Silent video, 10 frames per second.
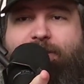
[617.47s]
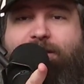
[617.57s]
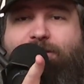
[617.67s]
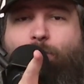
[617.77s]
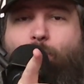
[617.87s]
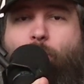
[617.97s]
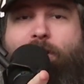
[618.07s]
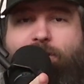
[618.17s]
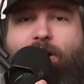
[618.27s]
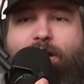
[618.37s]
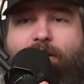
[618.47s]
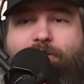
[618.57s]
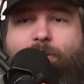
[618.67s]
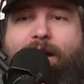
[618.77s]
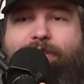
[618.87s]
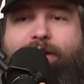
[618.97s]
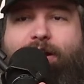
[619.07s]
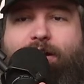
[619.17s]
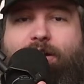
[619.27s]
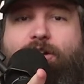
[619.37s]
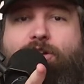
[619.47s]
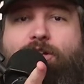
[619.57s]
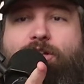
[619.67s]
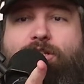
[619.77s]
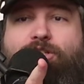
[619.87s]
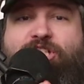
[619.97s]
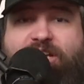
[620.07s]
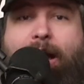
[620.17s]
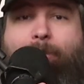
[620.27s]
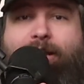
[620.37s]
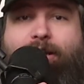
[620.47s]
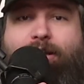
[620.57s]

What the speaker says: that's a warning to all of you out there. Stop it.